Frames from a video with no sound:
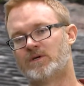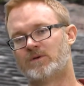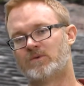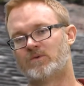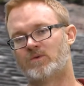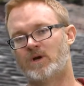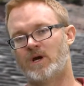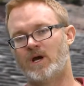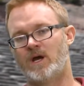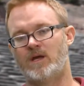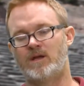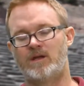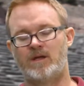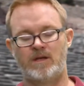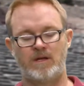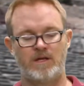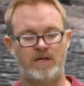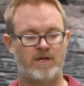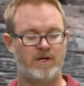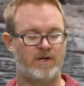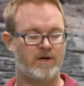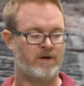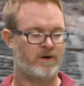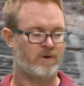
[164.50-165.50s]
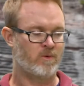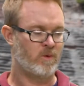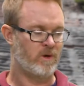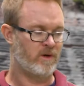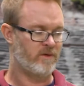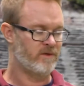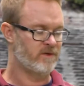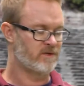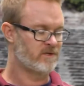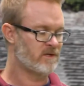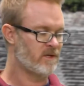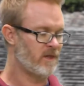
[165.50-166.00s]
right? And here what
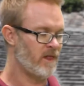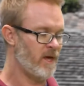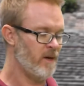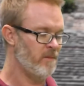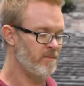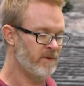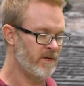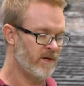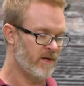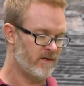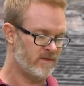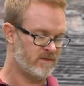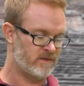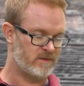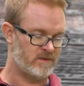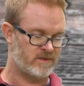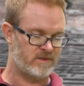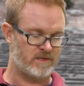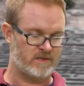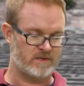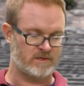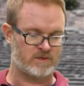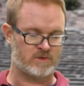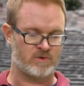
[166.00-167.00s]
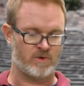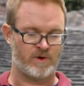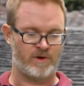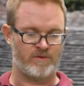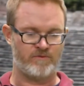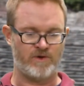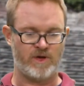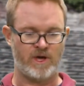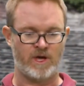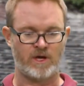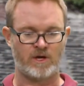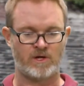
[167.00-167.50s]
this claim does is it sort
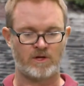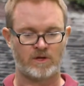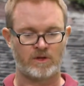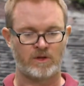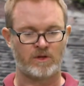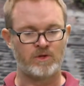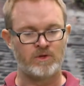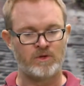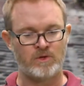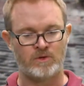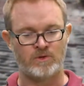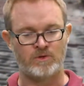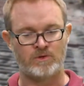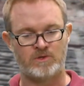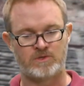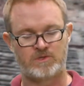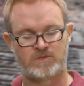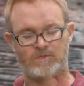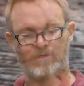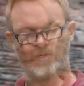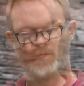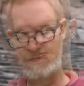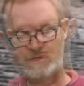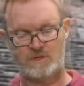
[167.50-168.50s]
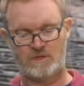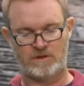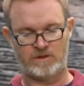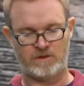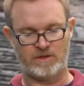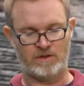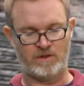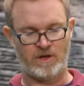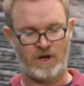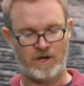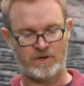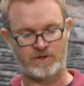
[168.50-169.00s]
of includes the
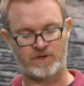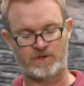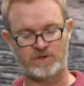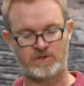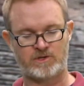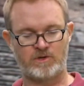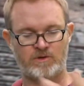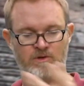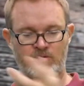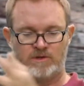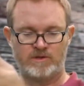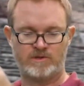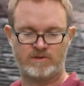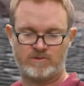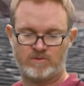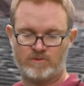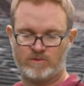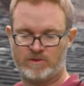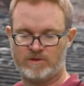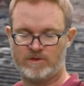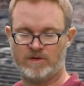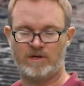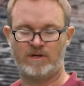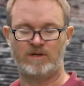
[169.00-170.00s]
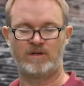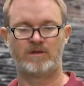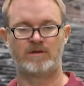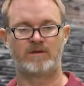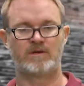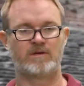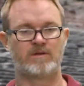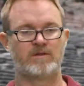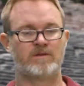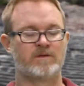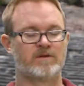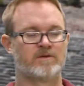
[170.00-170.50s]
logic students
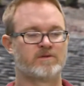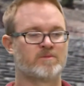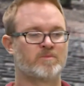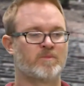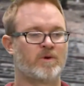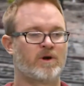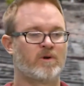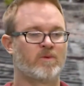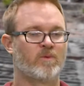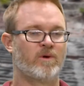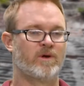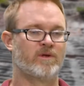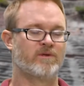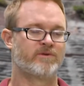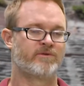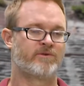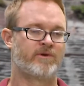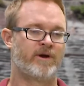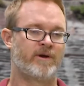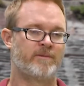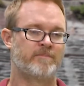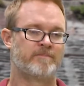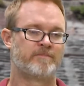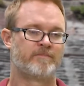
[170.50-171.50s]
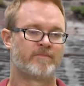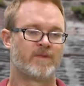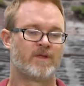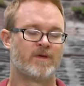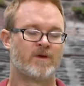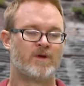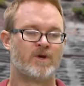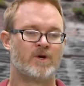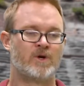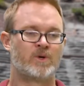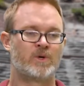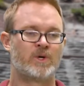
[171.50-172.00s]
within the smart ones, right?
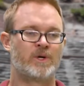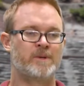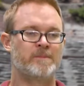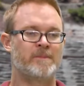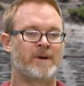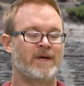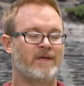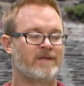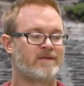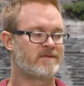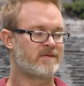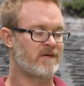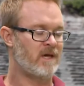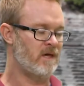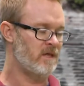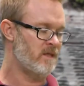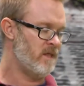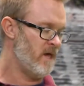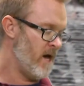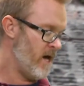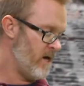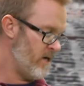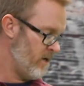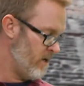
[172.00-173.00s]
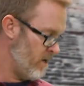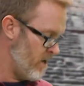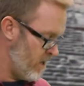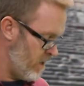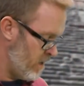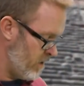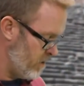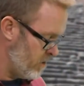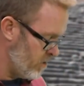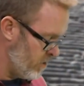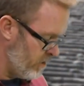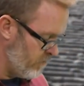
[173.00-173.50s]
Or you might say that,
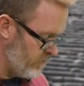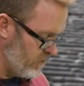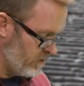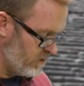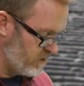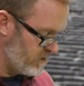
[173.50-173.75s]
even